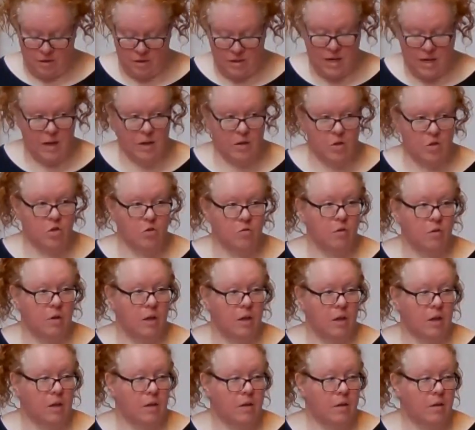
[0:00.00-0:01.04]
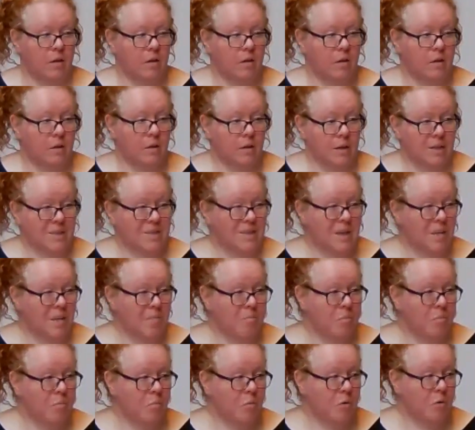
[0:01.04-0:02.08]
sanctuary, a
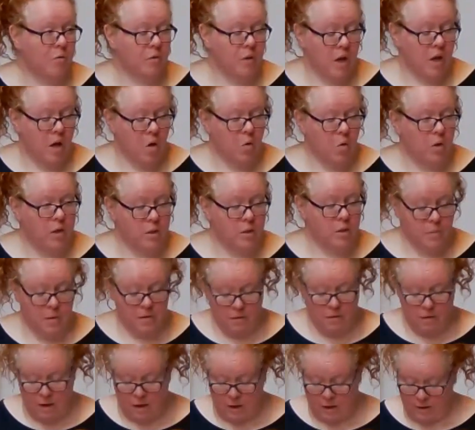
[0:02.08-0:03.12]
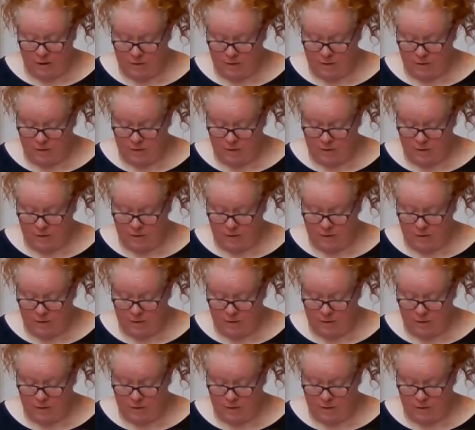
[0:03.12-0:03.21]
temple of the Holy Spirit,